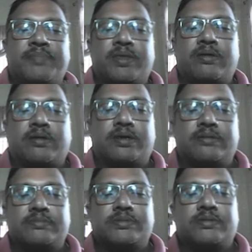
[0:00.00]
Okay,
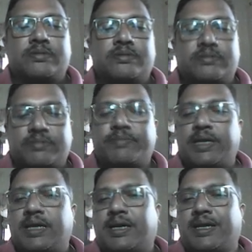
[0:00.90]

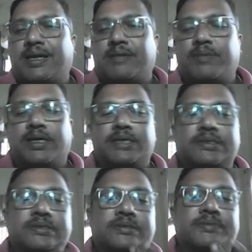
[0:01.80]
mainly cutting
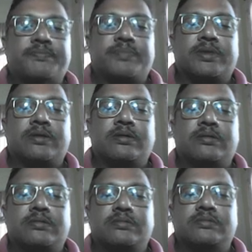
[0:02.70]
applications,
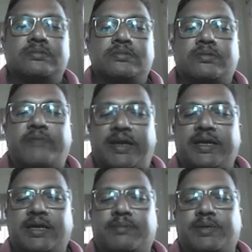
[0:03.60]
uh,
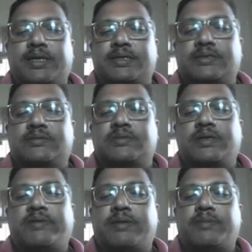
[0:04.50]
welding applications,
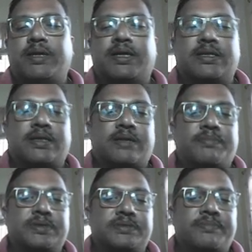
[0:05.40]
even medical
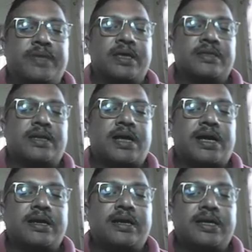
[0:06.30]
therapies. Then
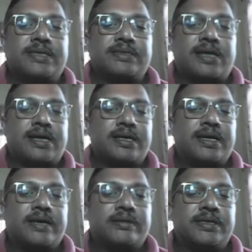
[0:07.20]
argon
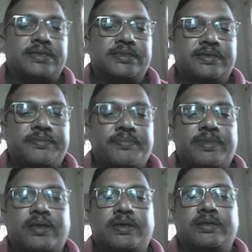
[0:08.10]
ion laser,
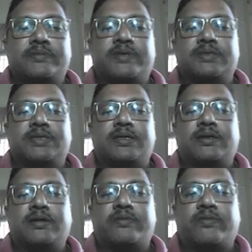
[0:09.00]
it is works at
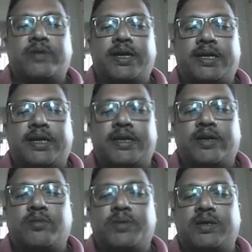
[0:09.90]
488
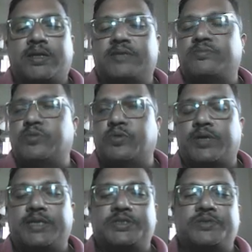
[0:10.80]
nanometer. It is blue
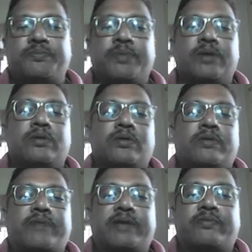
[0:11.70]
range, or
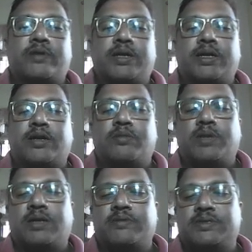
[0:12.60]
514
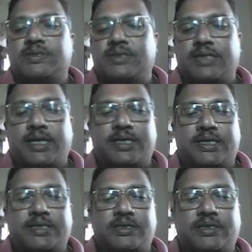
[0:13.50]
nanometer, which is green
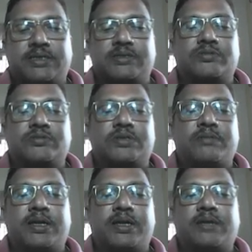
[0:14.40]
range. It is used in
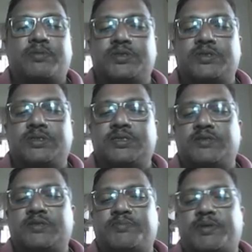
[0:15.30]
medical procedures,
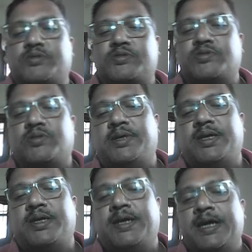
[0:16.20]
spectroscopy,
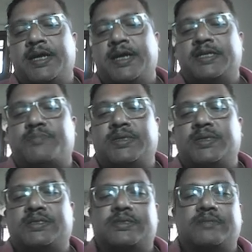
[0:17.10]
display
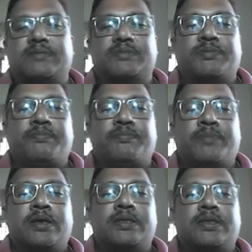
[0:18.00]
systems.
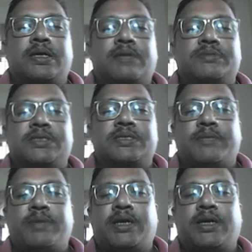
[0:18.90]
Then comes the
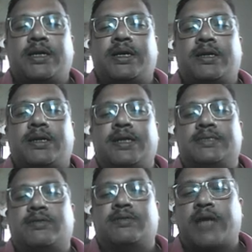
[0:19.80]
semiconductor
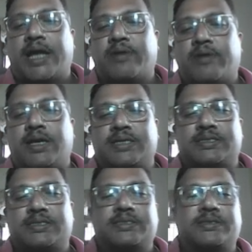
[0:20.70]
laser or diode
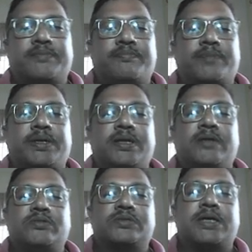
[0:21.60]
lasers.
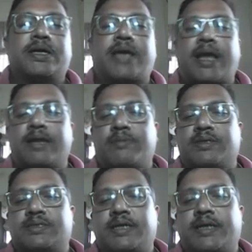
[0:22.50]
Material used are gallium
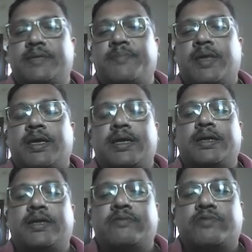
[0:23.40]
arsenide,
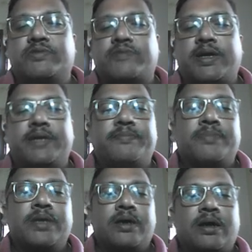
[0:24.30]
indium phosphide,
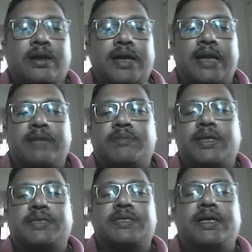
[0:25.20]
gallium
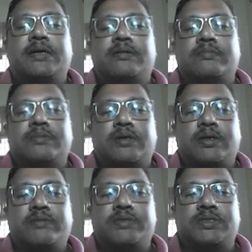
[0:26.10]
nitride,
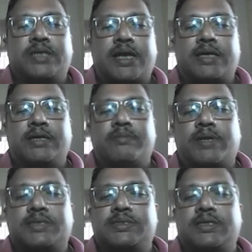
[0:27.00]
in which gallium
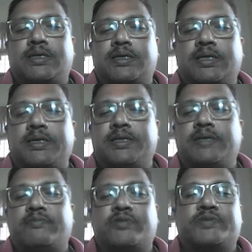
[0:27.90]
arsenic,
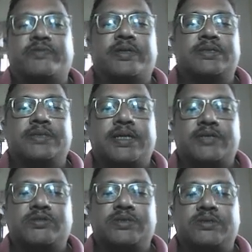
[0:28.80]
indium phosphorus,
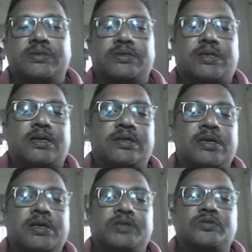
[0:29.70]
nitrogen, these are
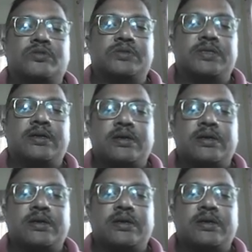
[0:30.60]
used.